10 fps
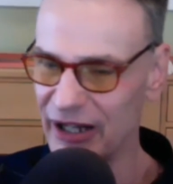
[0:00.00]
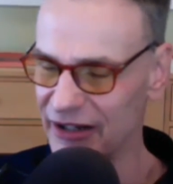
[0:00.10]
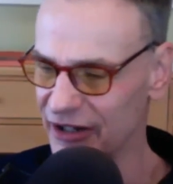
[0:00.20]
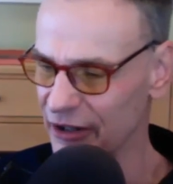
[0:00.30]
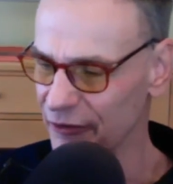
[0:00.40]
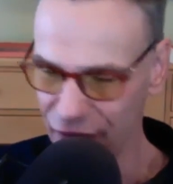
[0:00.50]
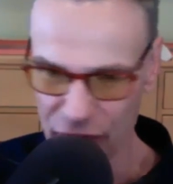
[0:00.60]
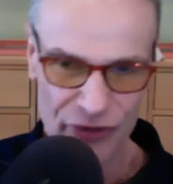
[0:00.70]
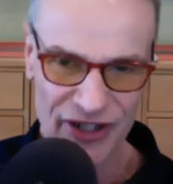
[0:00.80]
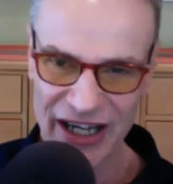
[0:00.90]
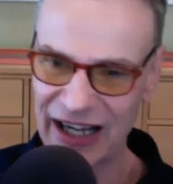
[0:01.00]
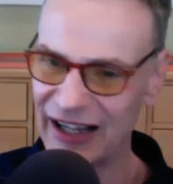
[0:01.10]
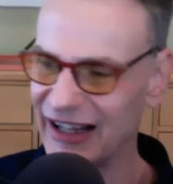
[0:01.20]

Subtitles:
It's confusing.